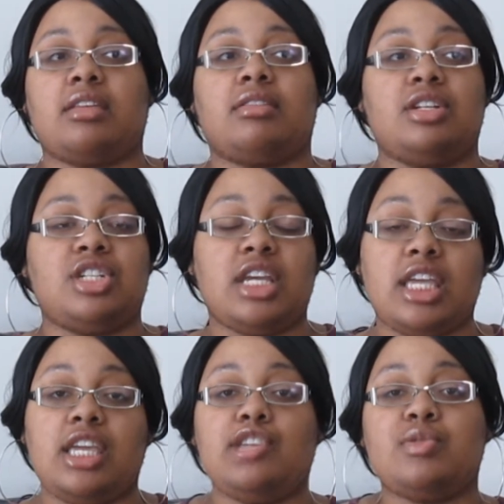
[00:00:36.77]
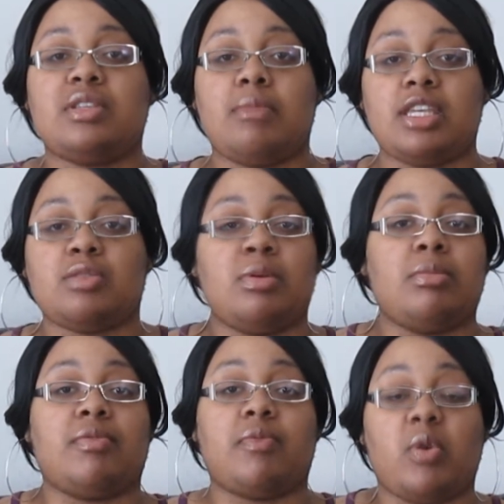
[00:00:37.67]
the chick he used to mess with
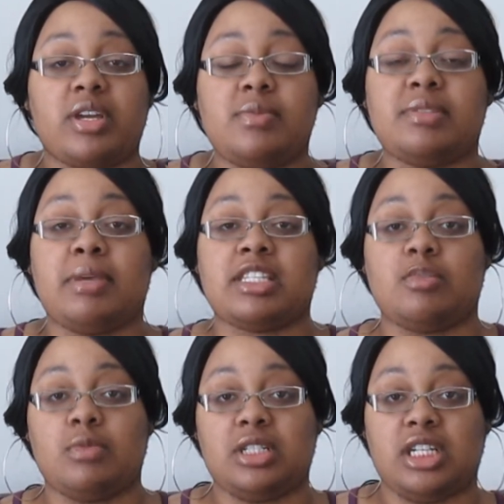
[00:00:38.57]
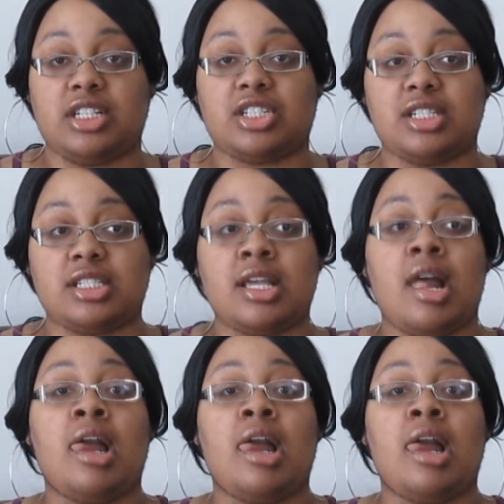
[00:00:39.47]
before he was messing with Dutchess,